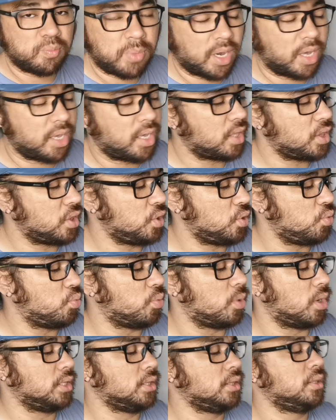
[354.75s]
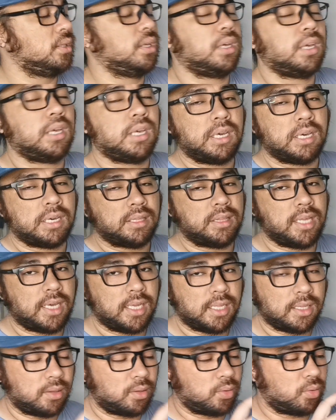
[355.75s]
to buy a new one.
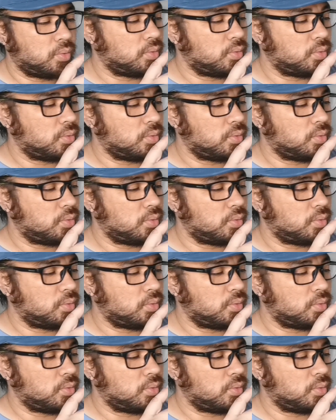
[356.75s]
Then,